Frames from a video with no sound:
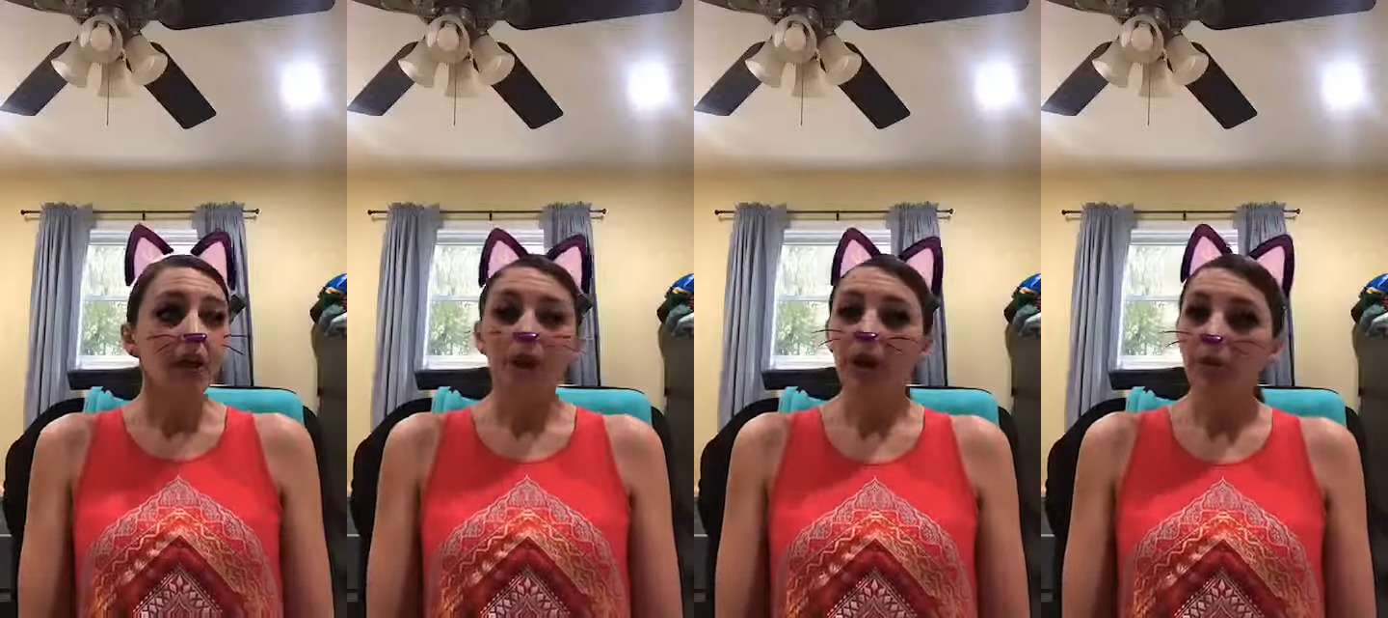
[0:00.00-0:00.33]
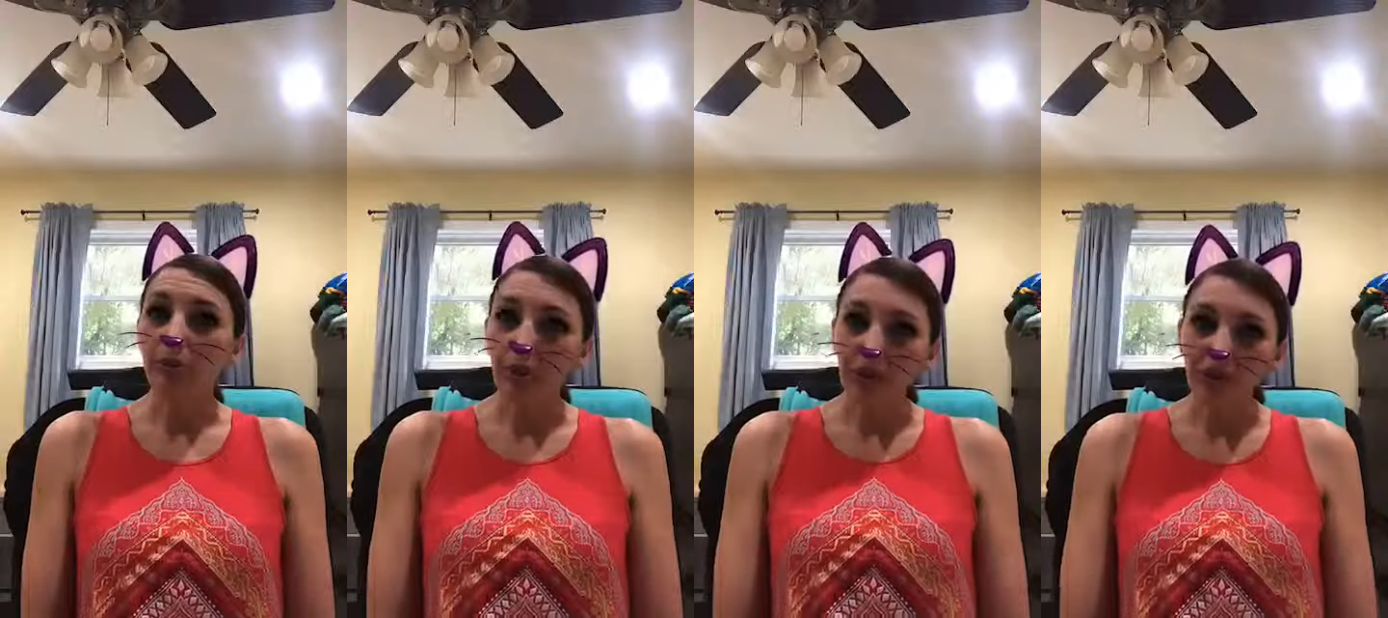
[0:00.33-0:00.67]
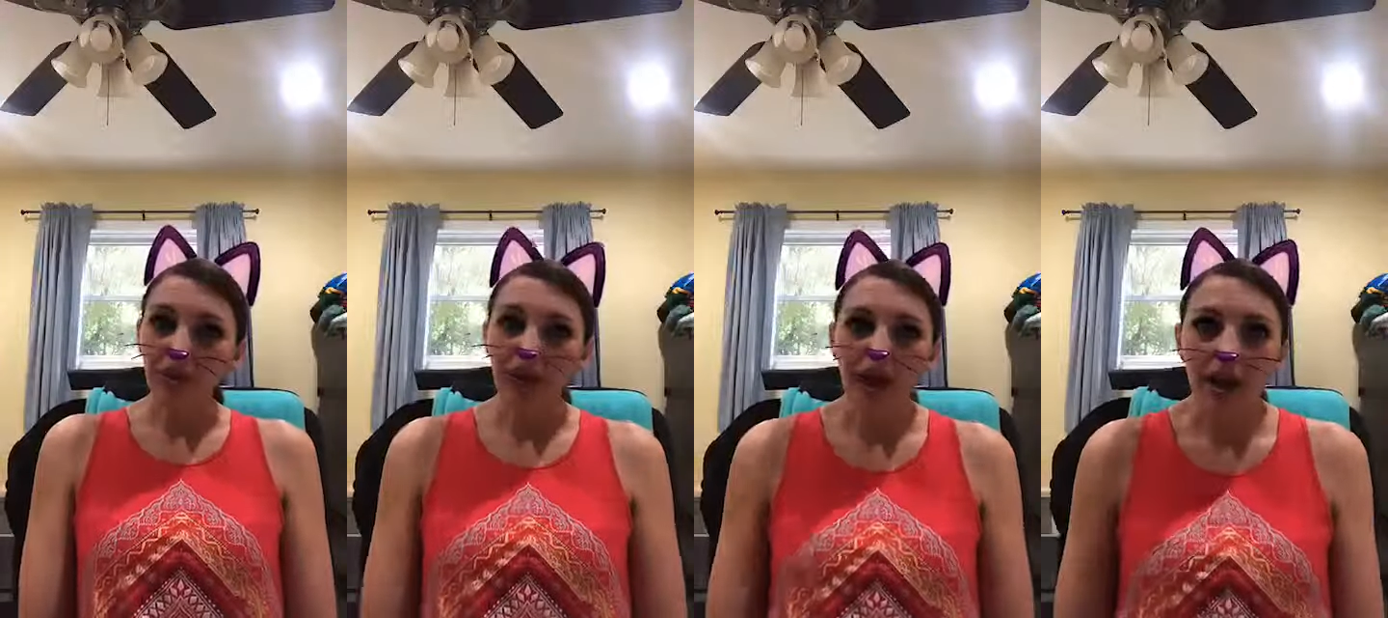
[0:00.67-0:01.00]
we are
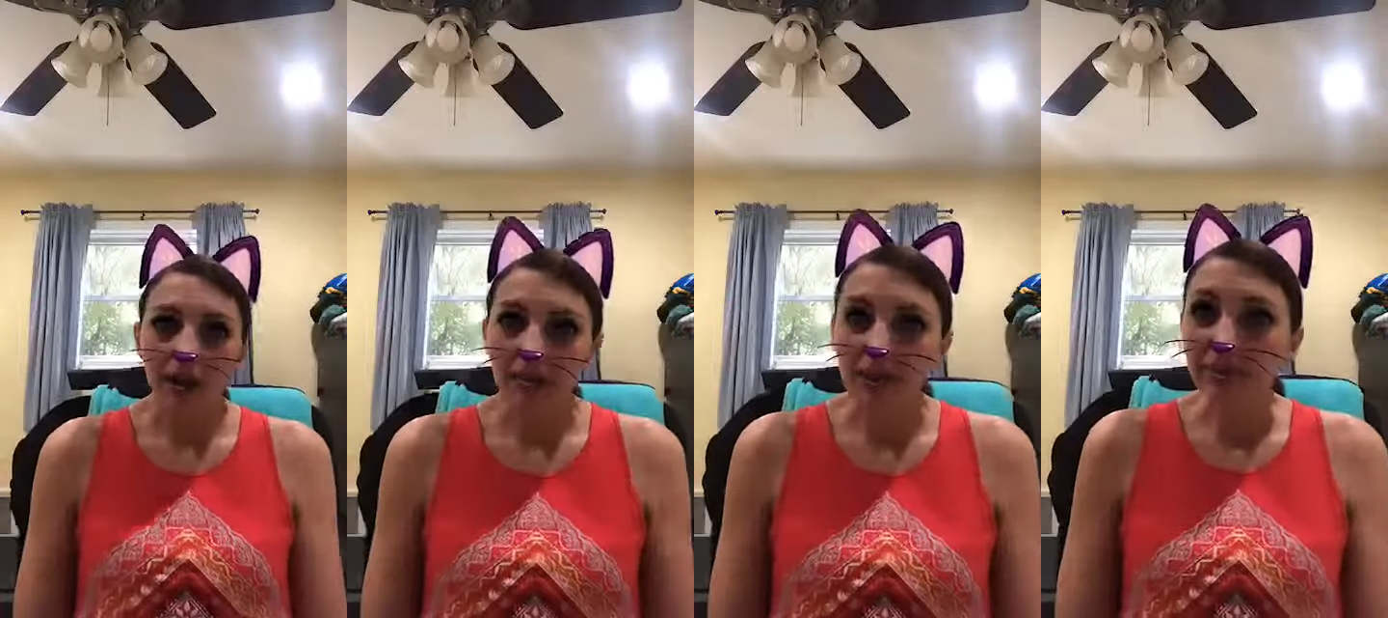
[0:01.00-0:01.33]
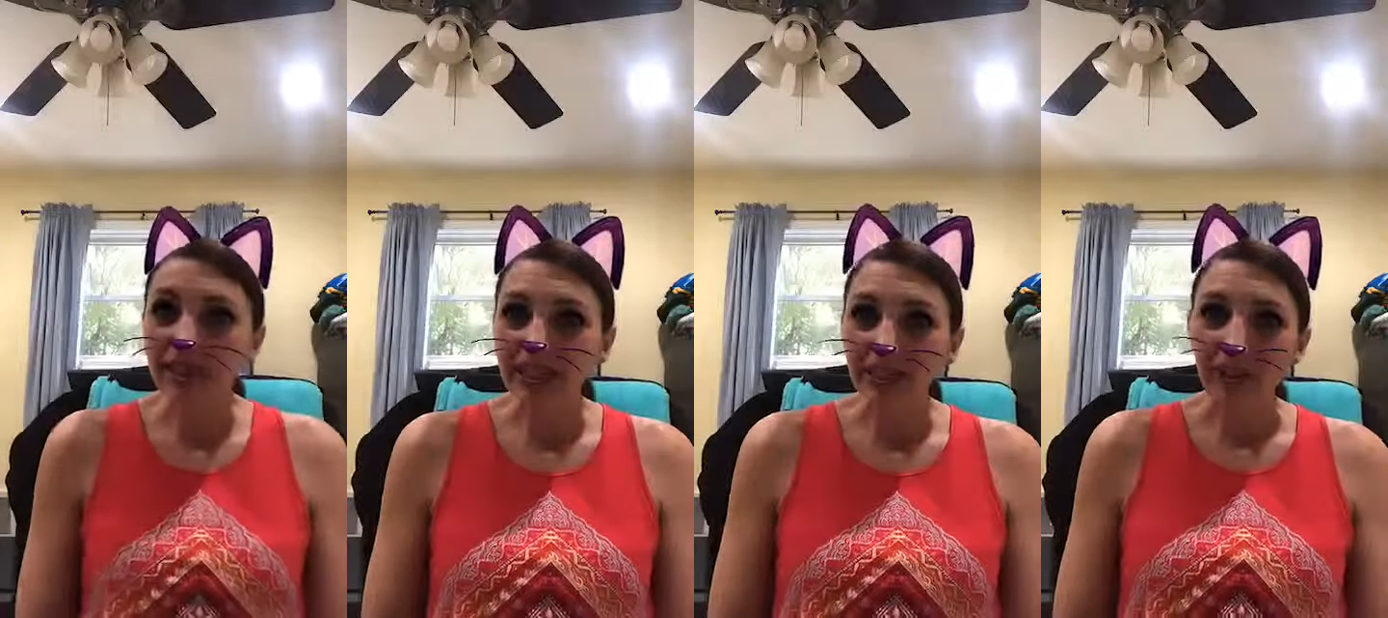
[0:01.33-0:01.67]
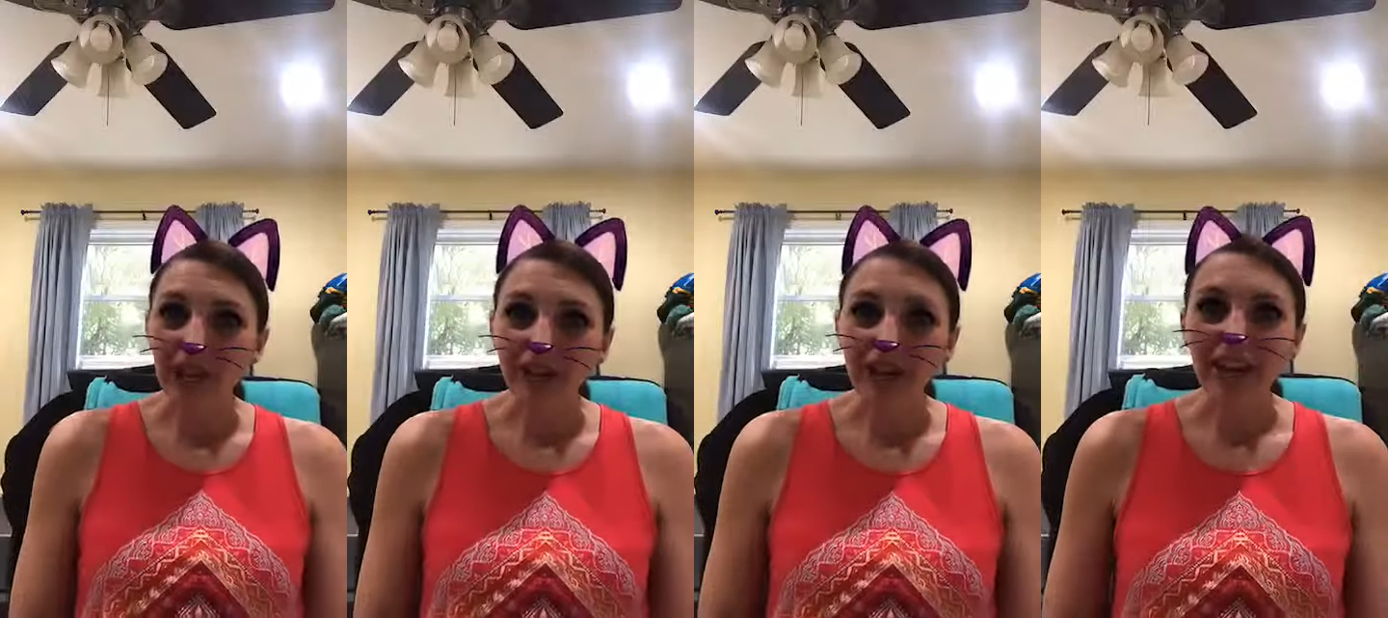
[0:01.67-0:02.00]
both completely
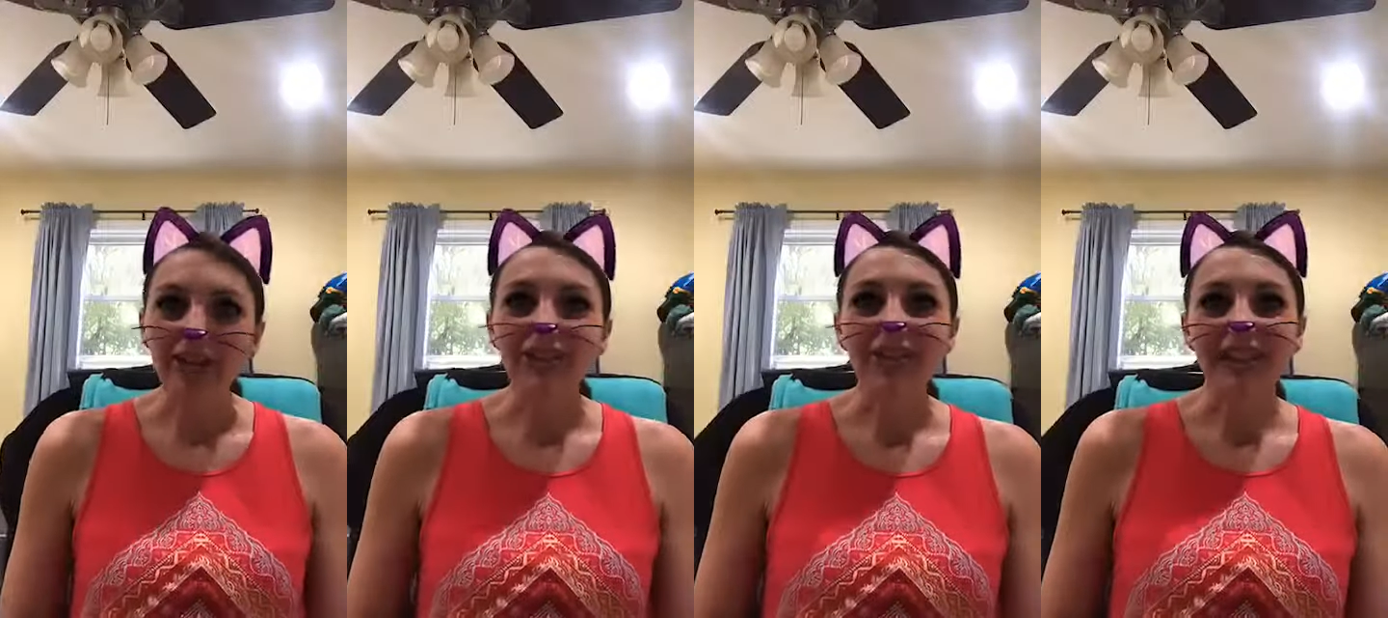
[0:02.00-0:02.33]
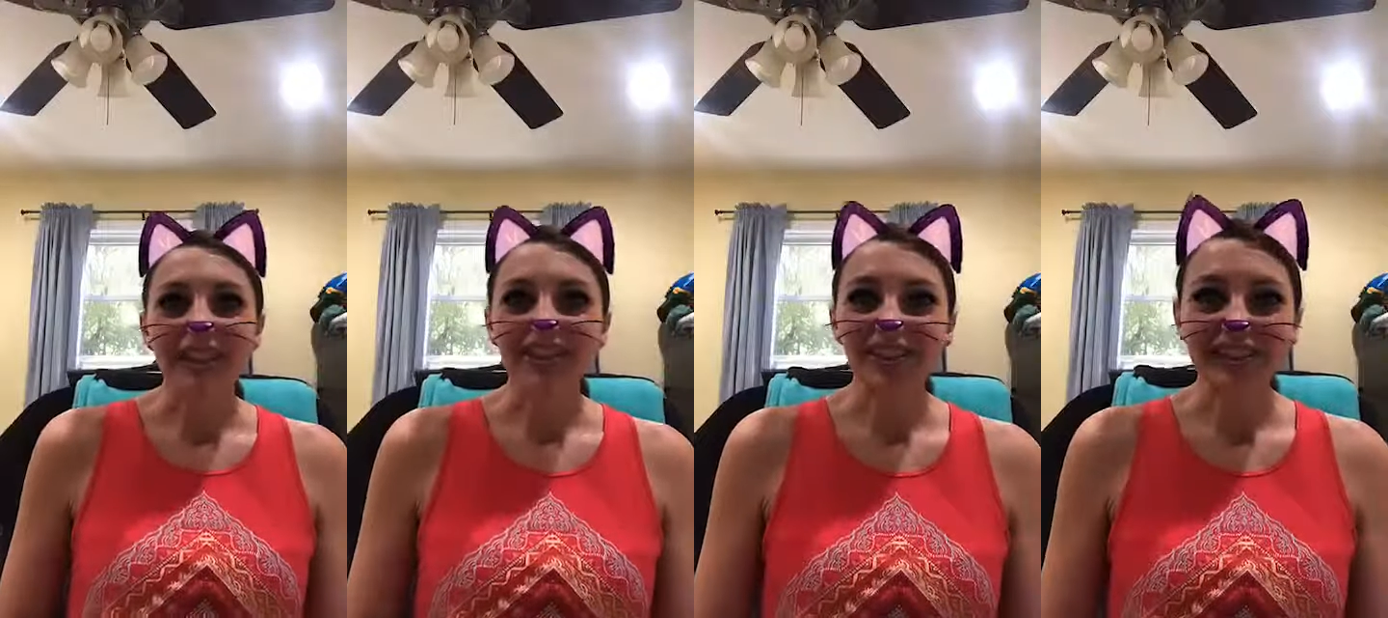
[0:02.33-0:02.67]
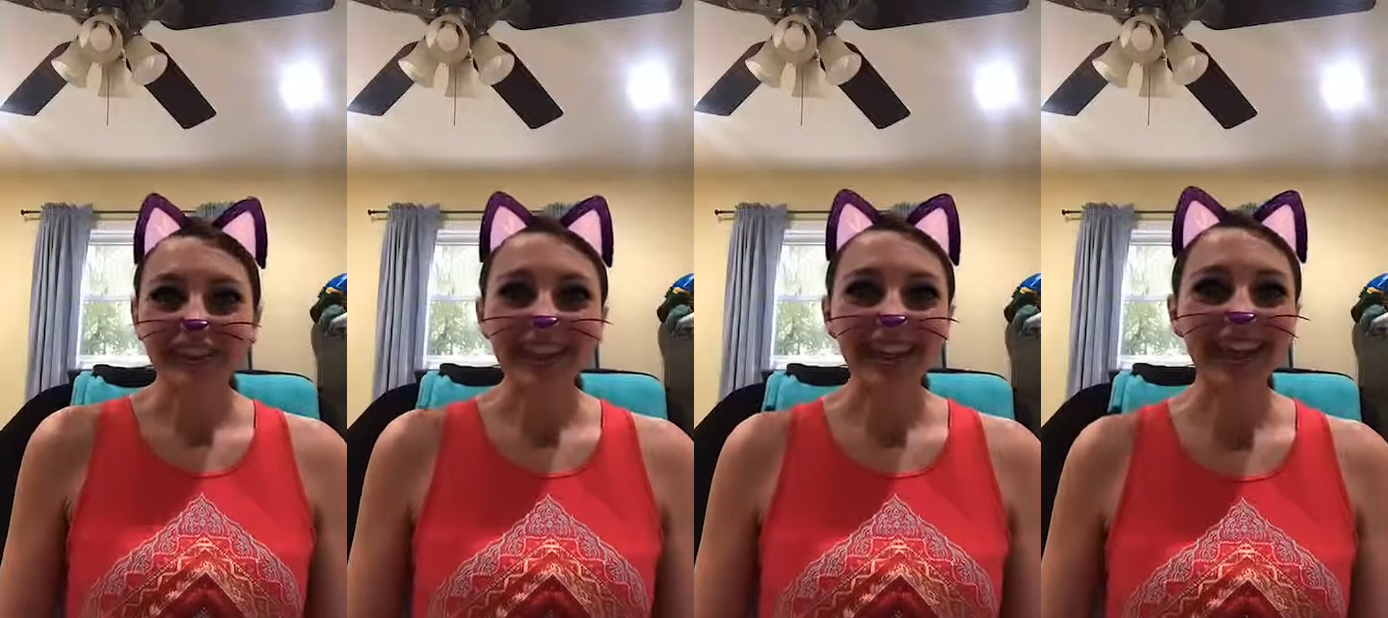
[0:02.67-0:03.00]
better now, so that's
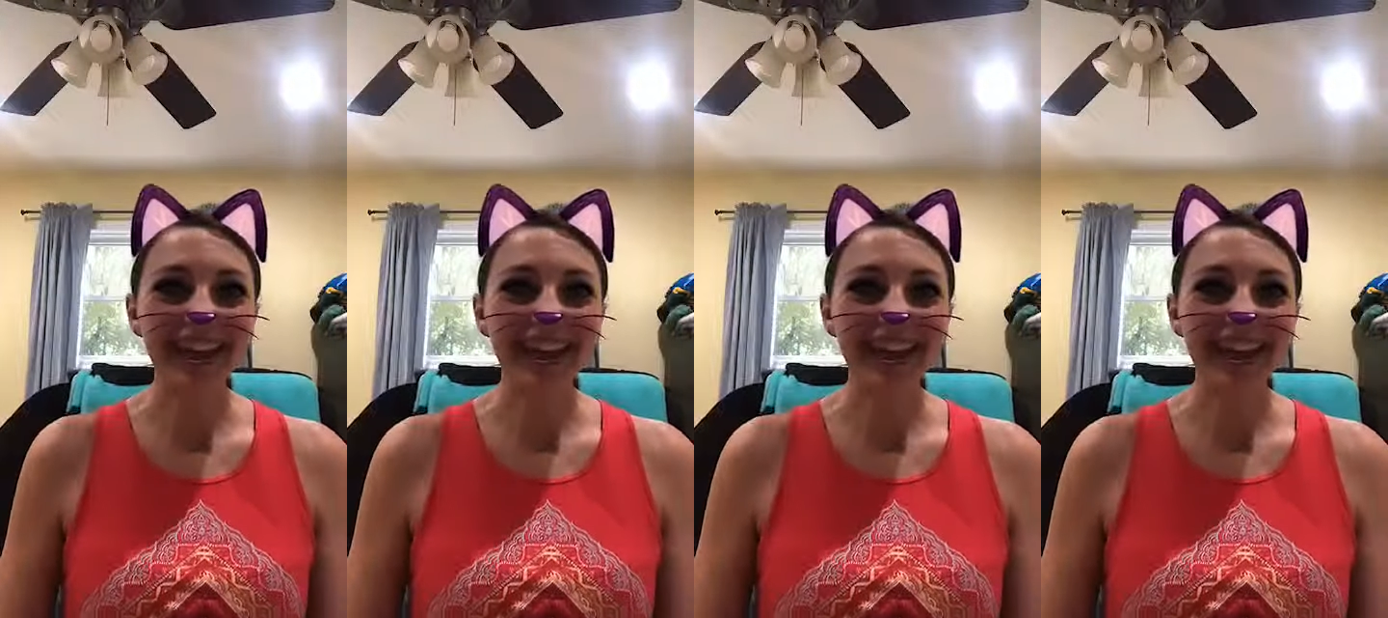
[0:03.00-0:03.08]
good.